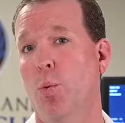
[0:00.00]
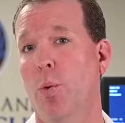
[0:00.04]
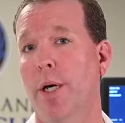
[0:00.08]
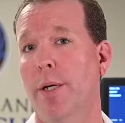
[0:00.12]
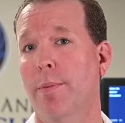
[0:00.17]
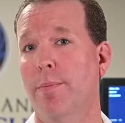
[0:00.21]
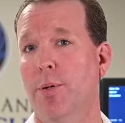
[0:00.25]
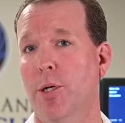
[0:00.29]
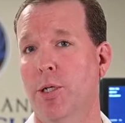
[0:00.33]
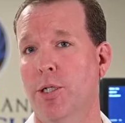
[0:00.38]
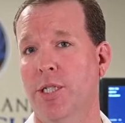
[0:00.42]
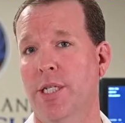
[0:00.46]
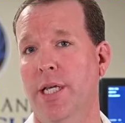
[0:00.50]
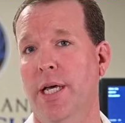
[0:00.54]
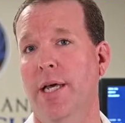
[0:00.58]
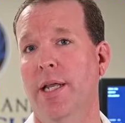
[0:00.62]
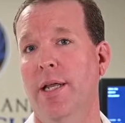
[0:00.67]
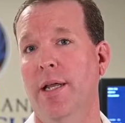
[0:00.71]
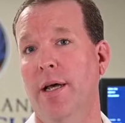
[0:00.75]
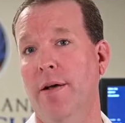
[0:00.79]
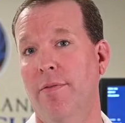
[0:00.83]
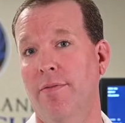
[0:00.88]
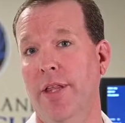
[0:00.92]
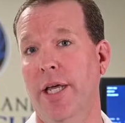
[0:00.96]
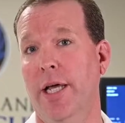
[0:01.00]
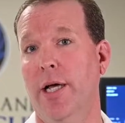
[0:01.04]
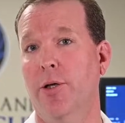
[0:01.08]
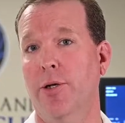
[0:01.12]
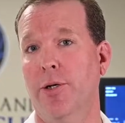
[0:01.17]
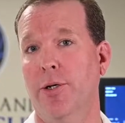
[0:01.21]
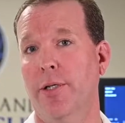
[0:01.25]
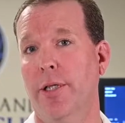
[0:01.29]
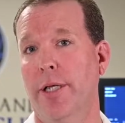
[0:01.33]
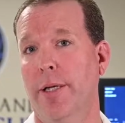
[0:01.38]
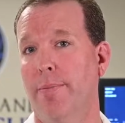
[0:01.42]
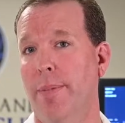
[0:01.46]
1% of the
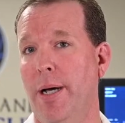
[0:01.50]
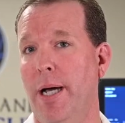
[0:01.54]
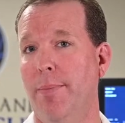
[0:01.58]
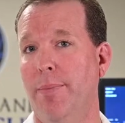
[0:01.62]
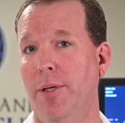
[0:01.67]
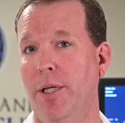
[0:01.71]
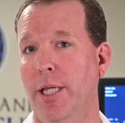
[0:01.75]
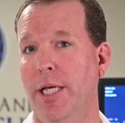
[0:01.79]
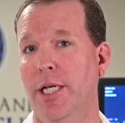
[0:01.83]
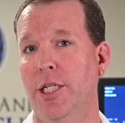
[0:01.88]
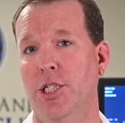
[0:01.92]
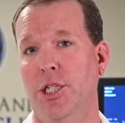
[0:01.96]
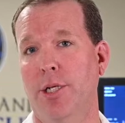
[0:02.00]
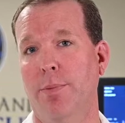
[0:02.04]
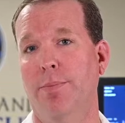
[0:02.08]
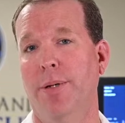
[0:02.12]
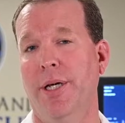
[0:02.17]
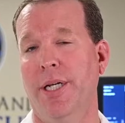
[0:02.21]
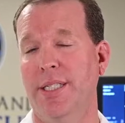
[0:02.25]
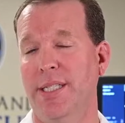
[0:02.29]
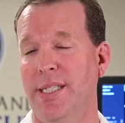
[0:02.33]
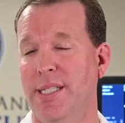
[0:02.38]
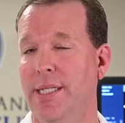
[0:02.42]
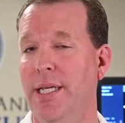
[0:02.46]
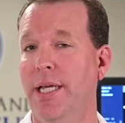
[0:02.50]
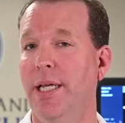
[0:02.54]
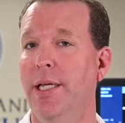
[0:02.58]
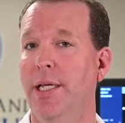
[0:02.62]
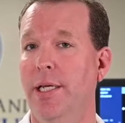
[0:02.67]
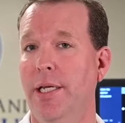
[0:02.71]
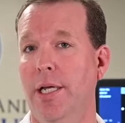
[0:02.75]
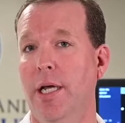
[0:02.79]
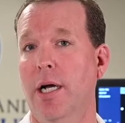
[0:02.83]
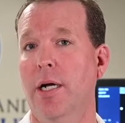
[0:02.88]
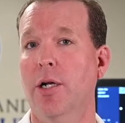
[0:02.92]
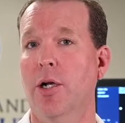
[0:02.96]
elderly population, but it's
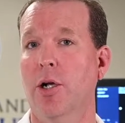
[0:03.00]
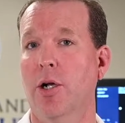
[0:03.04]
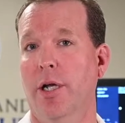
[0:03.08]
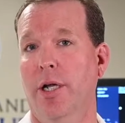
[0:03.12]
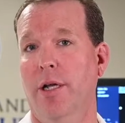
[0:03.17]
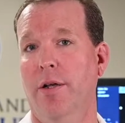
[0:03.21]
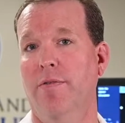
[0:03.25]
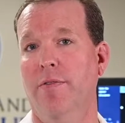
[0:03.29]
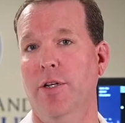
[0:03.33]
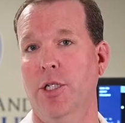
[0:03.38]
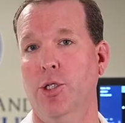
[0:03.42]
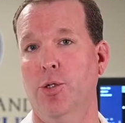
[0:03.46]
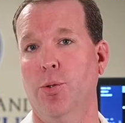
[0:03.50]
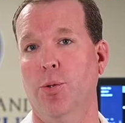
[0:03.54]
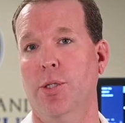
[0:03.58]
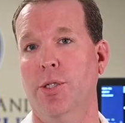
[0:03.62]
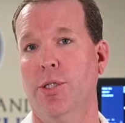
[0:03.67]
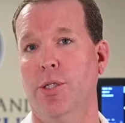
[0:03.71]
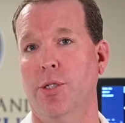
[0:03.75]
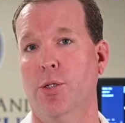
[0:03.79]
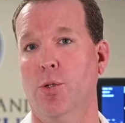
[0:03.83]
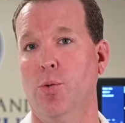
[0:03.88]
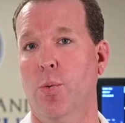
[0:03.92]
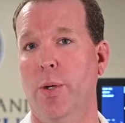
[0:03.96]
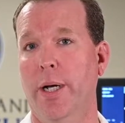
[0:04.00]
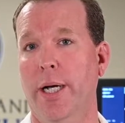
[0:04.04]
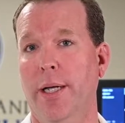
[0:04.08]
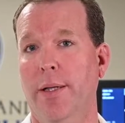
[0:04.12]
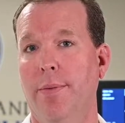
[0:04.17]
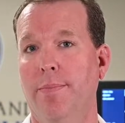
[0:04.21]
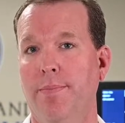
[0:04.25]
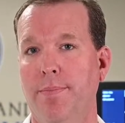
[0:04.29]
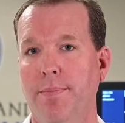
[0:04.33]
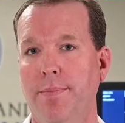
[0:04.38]
seen in younger individuals as well.